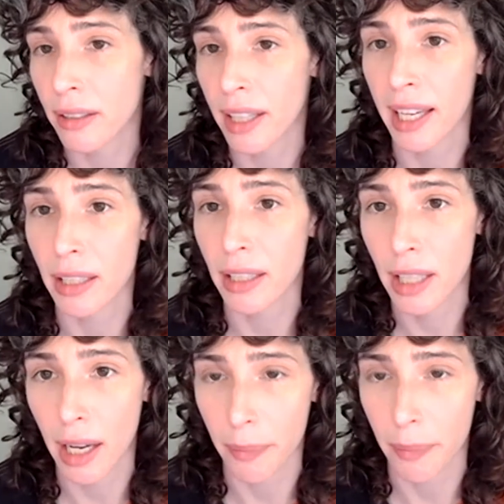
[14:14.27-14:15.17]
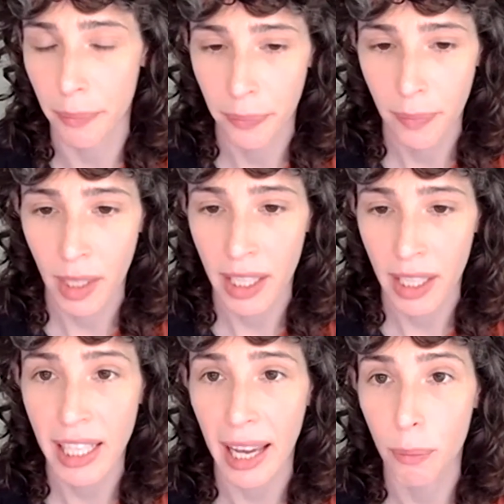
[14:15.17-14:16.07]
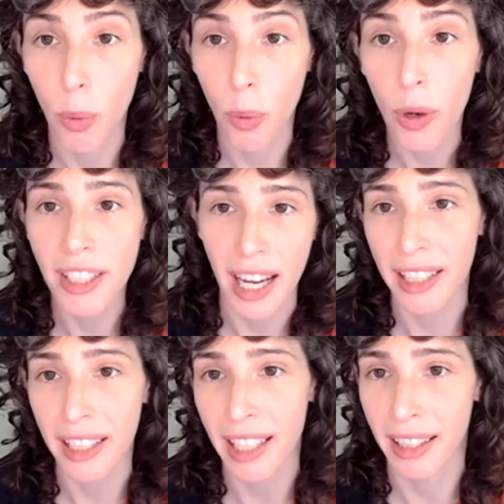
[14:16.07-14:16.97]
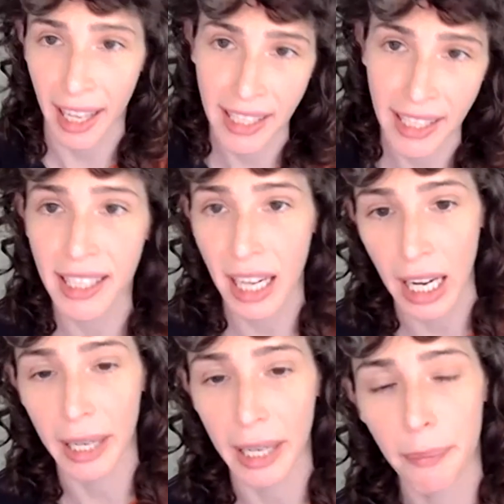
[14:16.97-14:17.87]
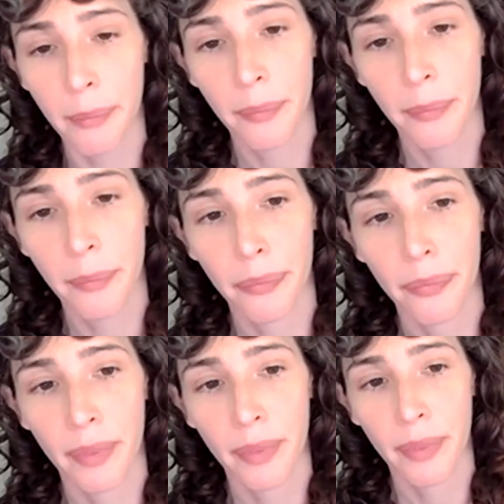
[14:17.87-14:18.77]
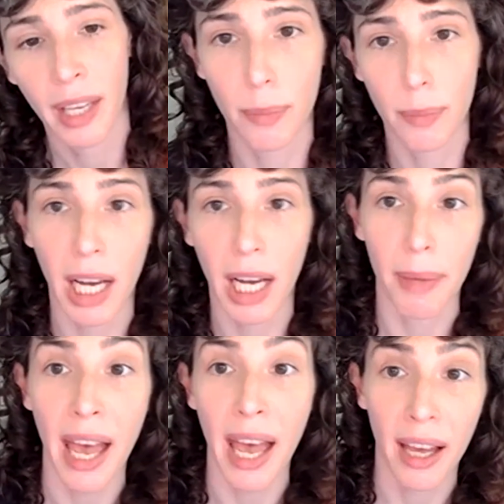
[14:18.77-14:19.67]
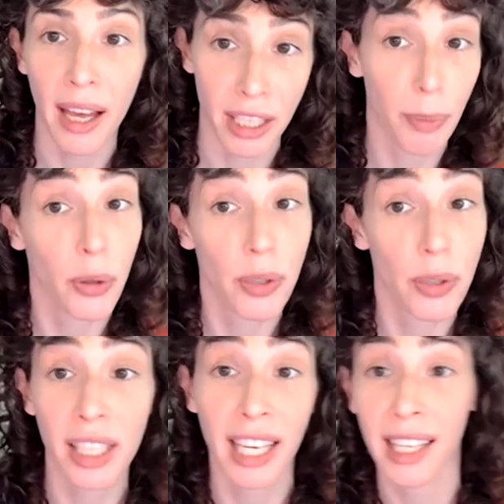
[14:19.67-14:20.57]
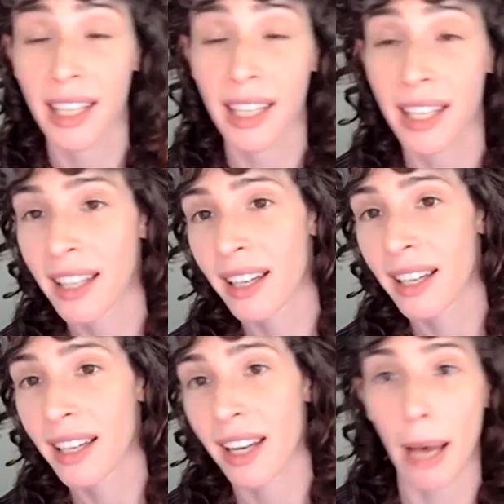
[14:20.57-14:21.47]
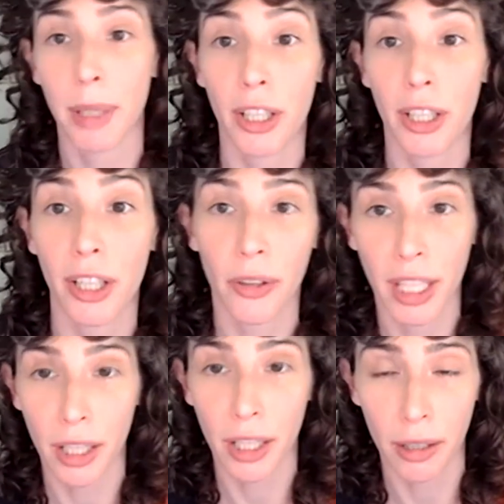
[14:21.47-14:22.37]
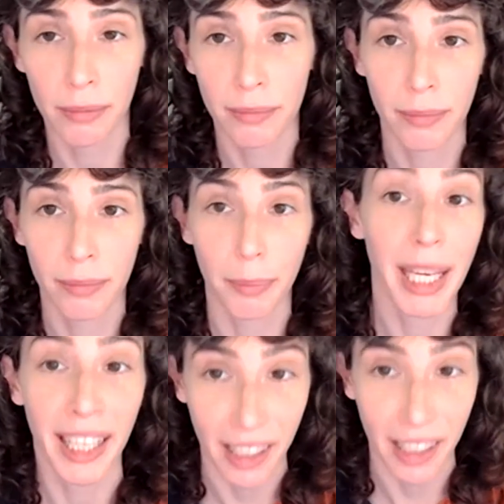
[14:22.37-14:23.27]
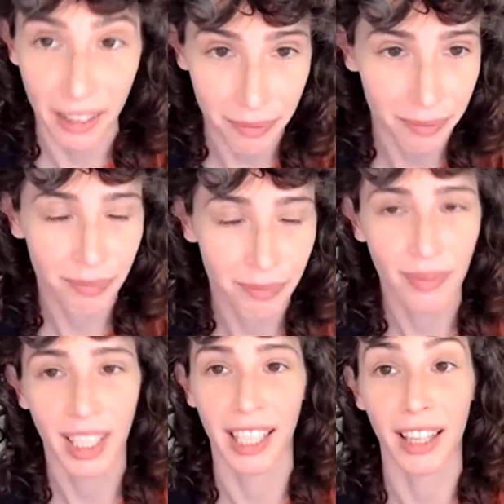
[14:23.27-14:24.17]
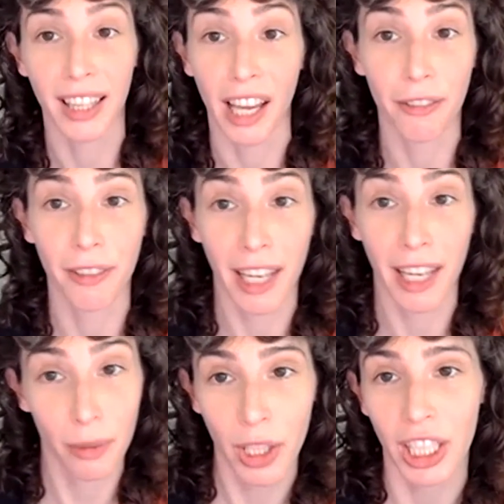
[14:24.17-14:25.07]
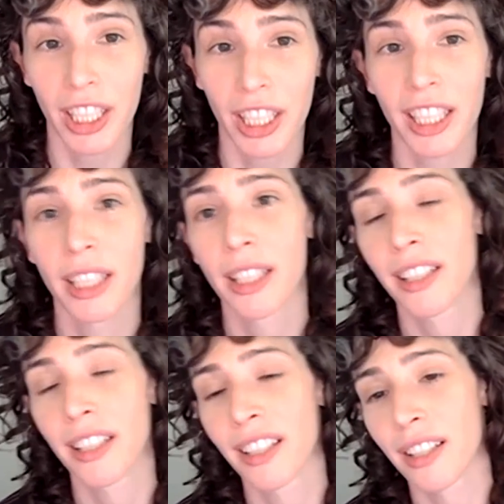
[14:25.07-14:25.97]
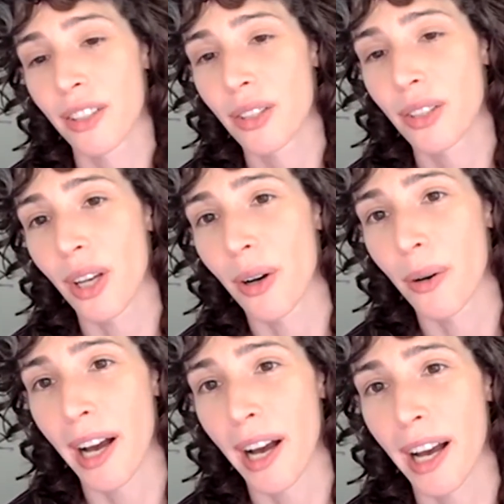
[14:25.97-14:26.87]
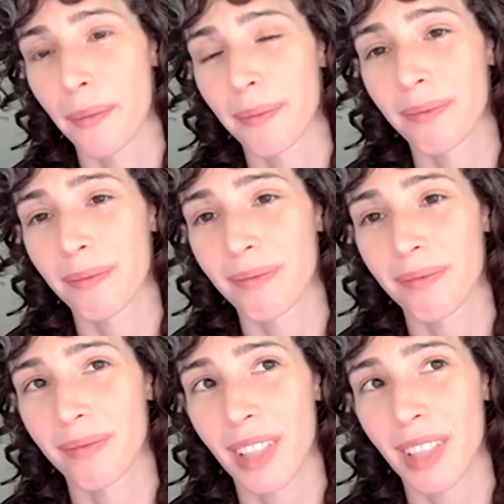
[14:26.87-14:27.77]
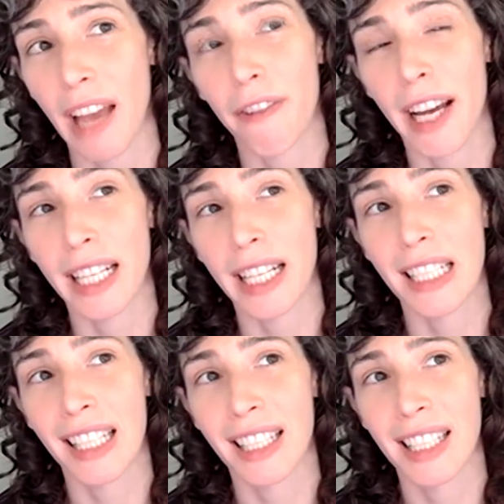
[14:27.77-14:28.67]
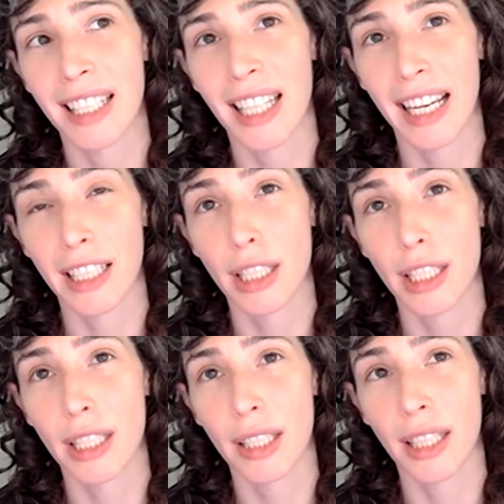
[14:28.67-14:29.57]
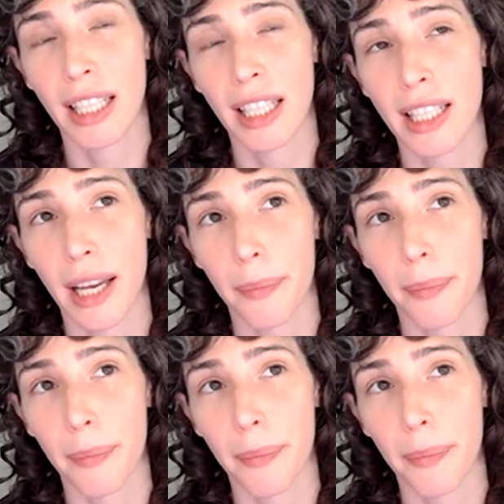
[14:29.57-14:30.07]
and get more done in less time, and become a supposedly happier, healthier being in life and work. So I find these things, these